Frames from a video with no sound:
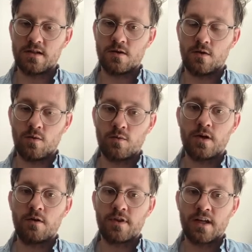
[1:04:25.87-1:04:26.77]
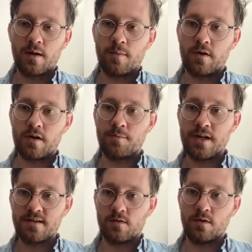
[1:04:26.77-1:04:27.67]
So, you know, if you think about a
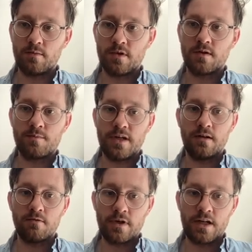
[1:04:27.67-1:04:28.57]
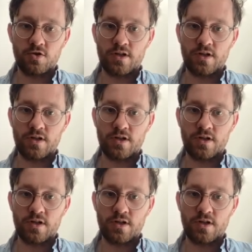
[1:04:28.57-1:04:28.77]
peace agreement being reached,